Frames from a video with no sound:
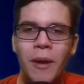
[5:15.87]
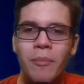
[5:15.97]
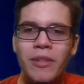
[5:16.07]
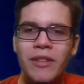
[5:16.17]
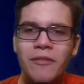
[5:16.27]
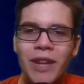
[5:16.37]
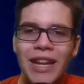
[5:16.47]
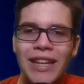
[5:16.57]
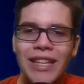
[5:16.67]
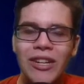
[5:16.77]
But
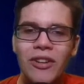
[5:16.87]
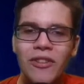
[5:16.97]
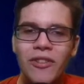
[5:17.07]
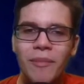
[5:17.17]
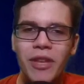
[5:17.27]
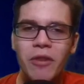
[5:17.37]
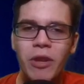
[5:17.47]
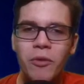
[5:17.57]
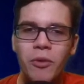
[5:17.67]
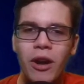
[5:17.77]
right here, something
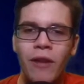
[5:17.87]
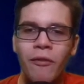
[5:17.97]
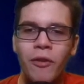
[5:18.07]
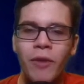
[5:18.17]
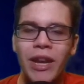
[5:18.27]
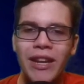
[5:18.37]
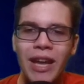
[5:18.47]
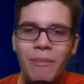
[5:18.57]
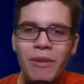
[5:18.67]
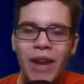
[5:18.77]
went wrong for white.
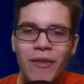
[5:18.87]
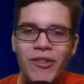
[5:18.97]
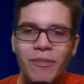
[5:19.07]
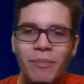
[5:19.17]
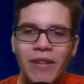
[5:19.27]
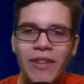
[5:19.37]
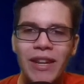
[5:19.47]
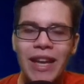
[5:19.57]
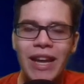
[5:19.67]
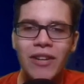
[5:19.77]
Knight b5 was a bit of
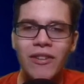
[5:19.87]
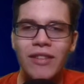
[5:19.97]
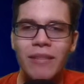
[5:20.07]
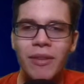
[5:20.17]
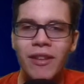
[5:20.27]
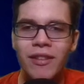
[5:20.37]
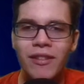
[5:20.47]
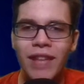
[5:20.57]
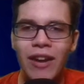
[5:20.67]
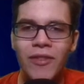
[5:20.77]
an inaccuracy because it
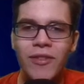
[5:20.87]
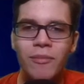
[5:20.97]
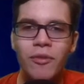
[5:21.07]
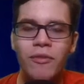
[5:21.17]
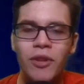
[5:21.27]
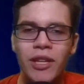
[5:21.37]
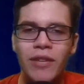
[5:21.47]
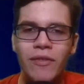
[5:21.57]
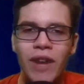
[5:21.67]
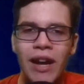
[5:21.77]
allows this move rook
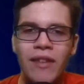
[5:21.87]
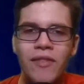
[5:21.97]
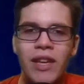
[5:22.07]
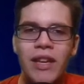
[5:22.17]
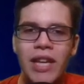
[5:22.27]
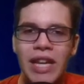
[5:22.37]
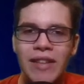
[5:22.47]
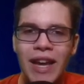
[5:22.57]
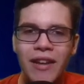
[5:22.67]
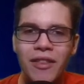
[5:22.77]
e5.
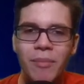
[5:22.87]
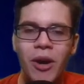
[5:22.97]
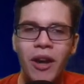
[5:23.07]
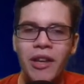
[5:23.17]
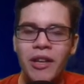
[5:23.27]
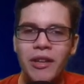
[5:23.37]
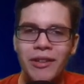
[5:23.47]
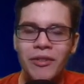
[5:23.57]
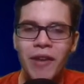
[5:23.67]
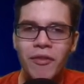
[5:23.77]
Attacking the pawn,
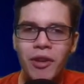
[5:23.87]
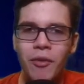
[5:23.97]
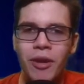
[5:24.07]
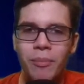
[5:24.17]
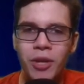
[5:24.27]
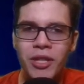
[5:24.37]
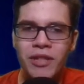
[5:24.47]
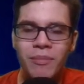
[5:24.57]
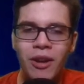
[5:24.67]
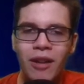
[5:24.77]
you definitely don't want to push
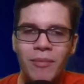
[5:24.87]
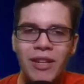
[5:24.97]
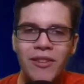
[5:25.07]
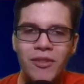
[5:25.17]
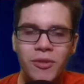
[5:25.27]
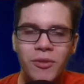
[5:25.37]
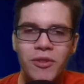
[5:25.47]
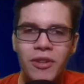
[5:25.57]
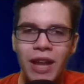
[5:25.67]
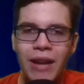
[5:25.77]
the pawn because you'll
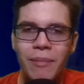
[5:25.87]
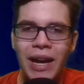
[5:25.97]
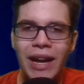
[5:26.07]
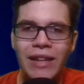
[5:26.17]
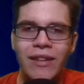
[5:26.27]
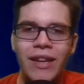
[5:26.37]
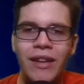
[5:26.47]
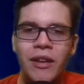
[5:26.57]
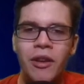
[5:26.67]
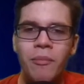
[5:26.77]
lose your knight behind it.
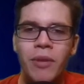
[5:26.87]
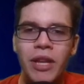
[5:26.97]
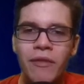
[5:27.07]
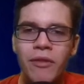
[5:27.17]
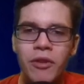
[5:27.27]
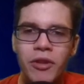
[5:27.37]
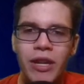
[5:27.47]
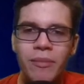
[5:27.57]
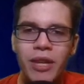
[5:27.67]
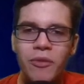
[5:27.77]
But if you
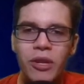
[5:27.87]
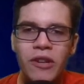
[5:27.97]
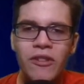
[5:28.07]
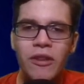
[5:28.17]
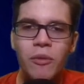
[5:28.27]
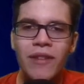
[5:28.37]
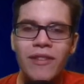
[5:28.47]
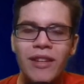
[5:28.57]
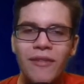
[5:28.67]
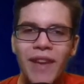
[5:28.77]
try to play rook c1
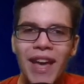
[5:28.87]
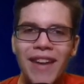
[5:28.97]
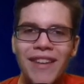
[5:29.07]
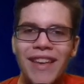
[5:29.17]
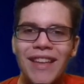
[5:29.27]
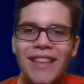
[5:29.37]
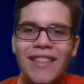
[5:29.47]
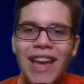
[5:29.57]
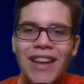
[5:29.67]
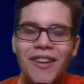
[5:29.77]
to defend,
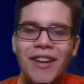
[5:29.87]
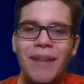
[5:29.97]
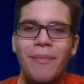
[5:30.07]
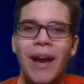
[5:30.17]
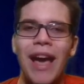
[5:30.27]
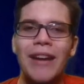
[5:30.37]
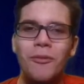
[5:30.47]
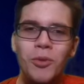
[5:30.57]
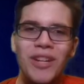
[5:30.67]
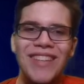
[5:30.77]
then you're hit by
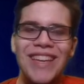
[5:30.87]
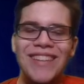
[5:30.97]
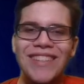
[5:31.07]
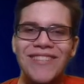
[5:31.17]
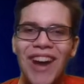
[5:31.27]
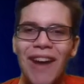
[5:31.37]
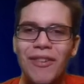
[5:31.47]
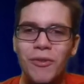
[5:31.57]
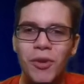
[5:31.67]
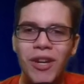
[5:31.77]
rook takes c5.
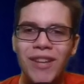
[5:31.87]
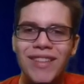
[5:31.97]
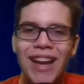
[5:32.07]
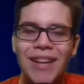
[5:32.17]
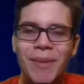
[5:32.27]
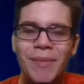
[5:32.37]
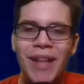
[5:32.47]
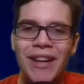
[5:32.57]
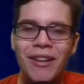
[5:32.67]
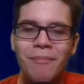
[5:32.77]
Rook sack, but
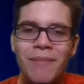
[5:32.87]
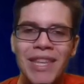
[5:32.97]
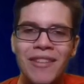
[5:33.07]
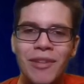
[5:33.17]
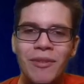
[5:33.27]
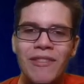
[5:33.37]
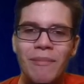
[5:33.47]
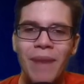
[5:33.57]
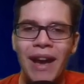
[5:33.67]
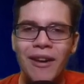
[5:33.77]
black immediately wins
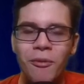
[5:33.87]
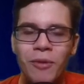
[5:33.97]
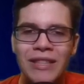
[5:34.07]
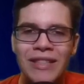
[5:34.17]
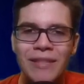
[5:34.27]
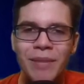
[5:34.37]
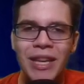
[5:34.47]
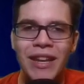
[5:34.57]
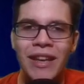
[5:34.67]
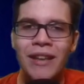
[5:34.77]
it back with this
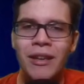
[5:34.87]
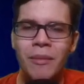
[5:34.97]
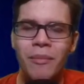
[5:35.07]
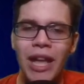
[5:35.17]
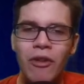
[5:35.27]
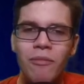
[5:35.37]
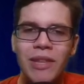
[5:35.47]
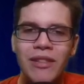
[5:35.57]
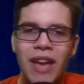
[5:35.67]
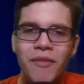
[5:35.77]
pin. Black would
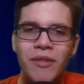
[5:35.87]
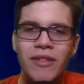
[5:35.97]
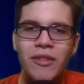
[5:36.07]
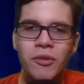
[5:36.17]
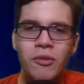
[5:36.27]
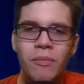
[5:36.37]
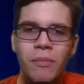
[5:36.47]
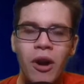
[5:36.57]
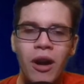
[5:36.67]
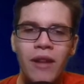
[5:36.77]
be left with 2
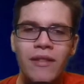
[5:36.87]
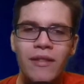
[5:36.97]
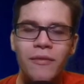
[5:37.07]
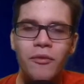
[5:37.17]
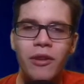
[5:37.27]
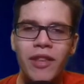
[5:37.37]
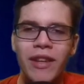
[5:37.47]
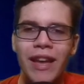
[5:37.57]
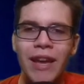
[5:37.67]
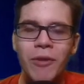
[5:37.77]
pawns for the
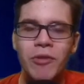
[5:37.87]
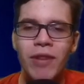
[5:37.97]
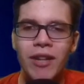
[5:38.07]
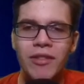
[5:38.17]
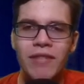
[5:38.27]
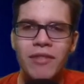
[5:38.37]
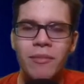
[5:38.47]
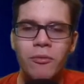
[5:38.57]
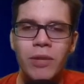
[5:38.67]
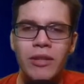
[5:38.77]
knight, which would actually give
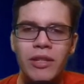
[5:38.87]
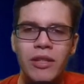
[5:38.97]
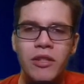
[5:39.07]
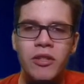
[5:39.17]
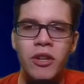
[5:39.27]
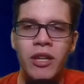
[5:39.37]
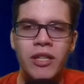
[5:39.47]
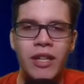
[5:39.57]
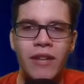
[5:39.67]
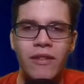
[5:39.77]
them really good
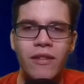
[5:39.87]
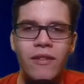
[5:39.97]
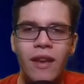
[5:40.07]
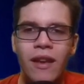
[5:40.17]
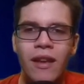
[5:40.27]
drawing chances.